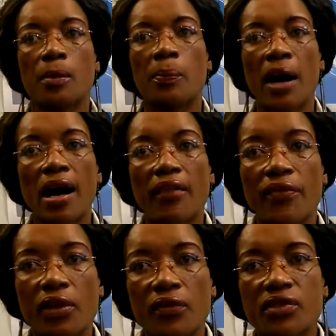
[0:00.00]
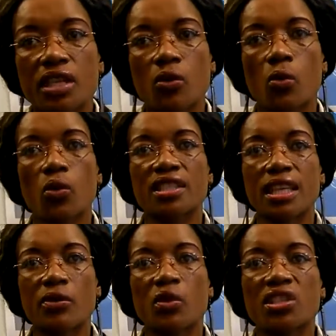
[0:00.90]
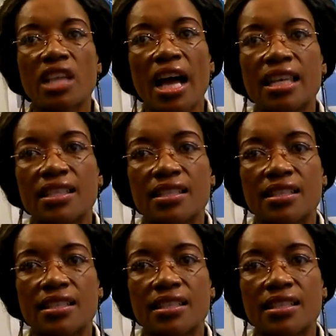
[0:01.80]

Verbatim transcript: bath, you have drink water, you're not tired,